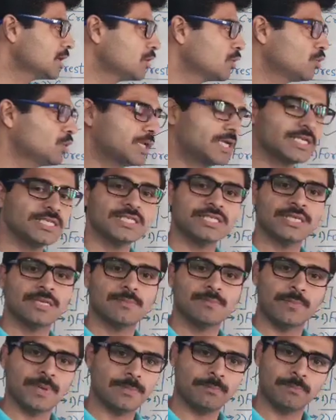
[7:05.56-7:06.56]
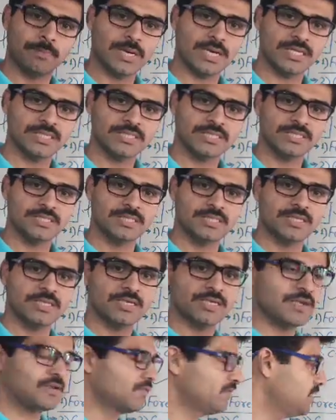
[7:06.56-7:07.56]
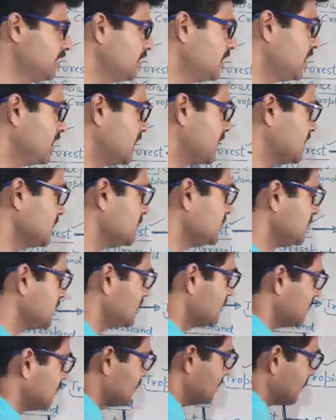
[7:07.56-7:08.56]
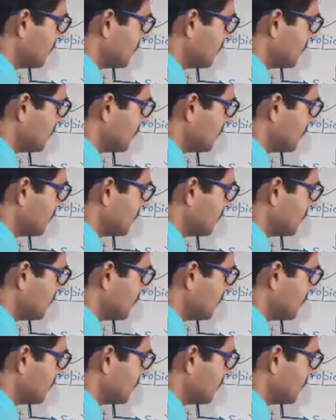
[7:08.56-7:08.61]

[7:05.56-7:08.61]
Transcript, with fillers: are known as pampas, whereas